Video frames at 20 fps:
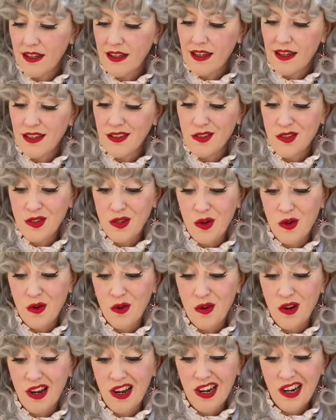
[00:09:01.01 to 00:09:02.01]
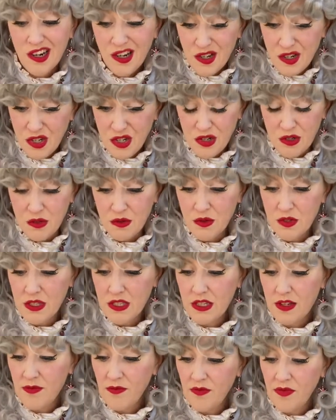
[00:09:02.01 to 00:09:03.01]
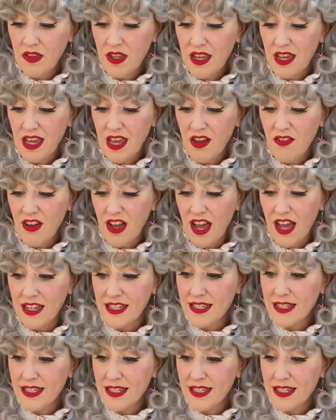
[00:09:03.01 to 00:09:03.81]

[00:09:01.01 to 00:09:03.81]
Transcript: And so her shoes have got